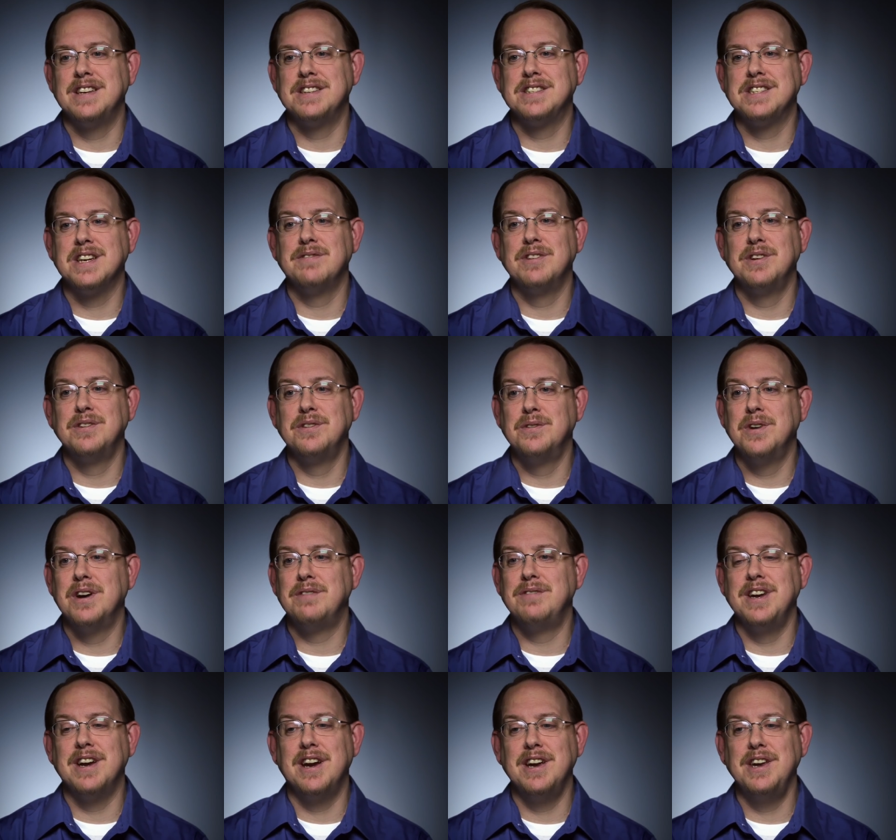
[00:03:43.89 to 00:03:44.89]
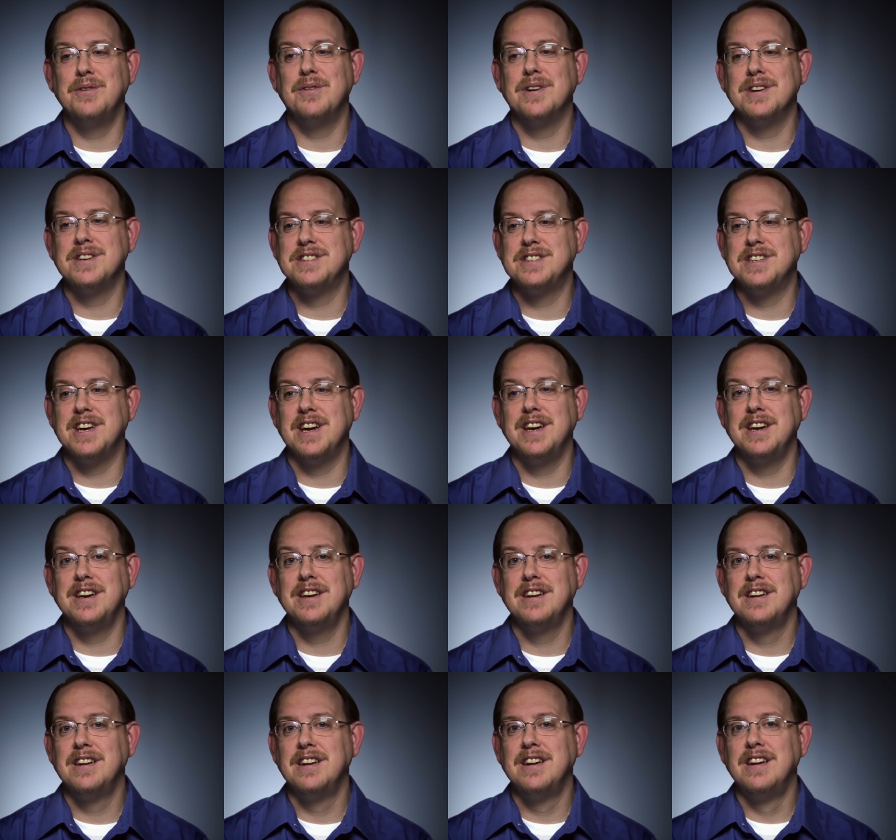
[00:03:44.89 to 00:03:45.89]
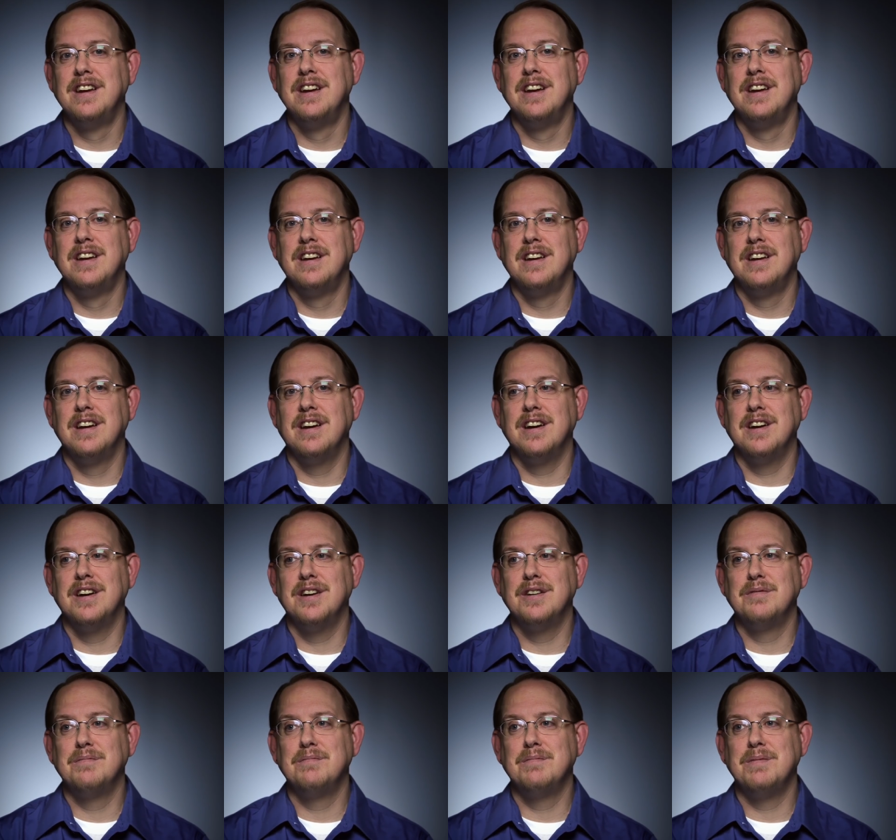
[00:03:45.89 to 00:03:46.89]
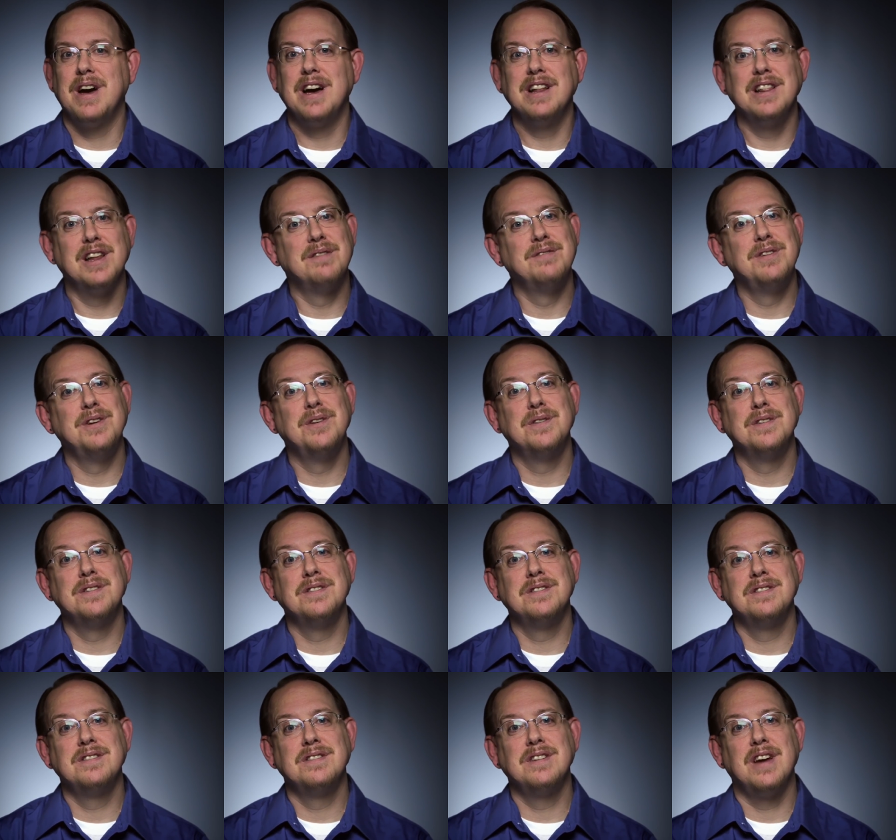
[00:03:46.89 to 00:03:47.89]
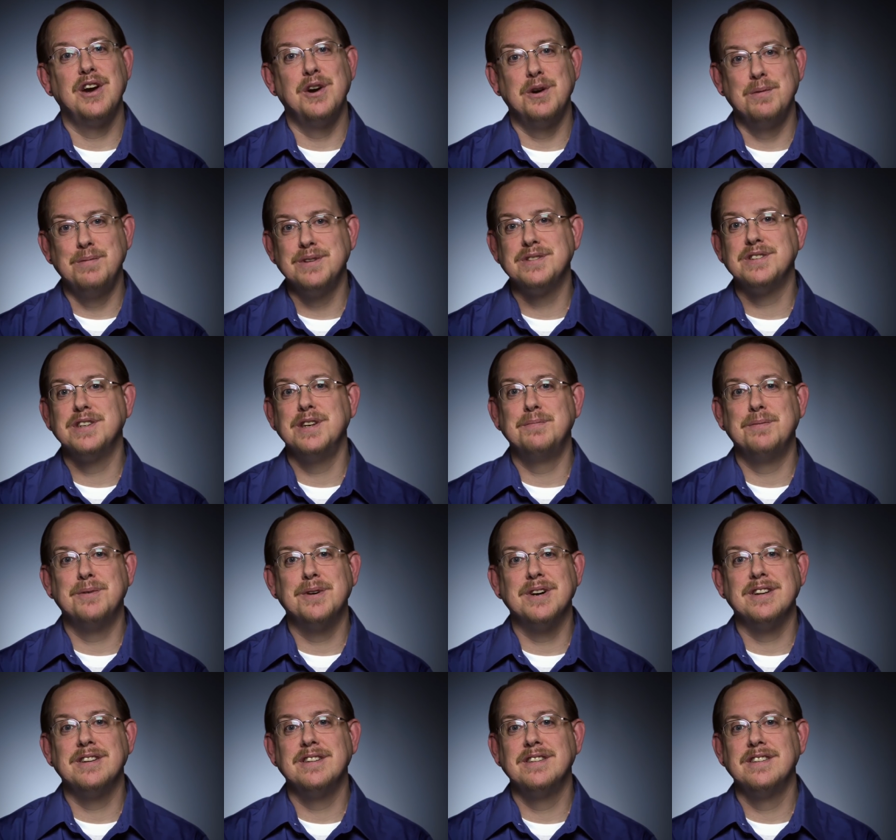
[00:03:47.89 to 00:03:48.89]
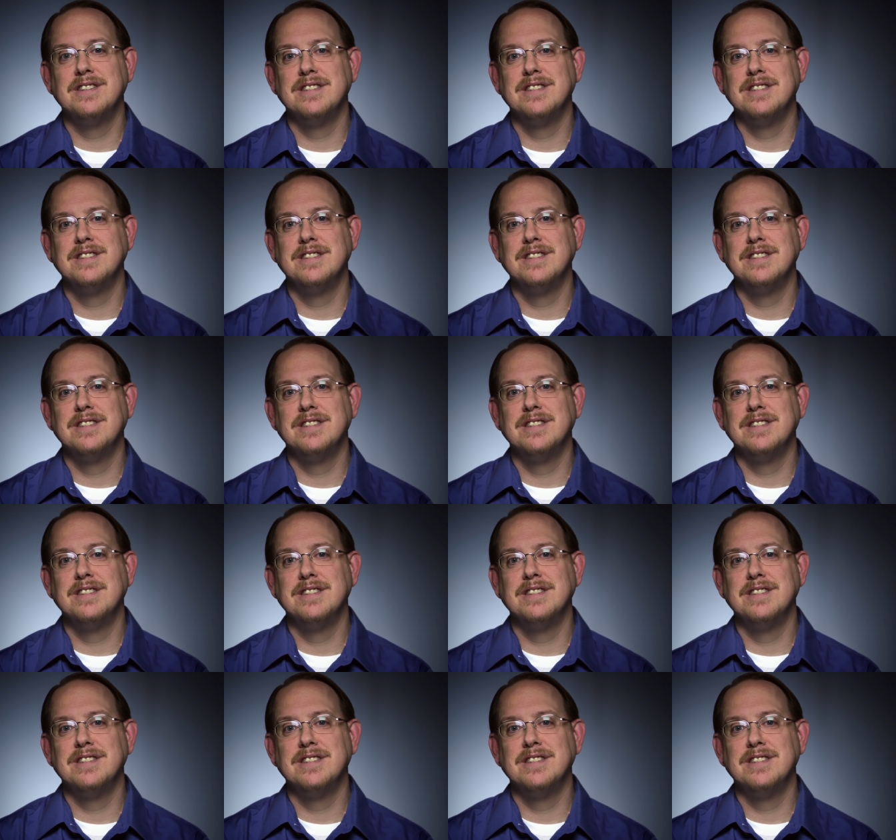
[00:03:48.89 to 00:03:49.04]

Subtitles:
And someone who every night you want to say, I love you and I hope you sleep well.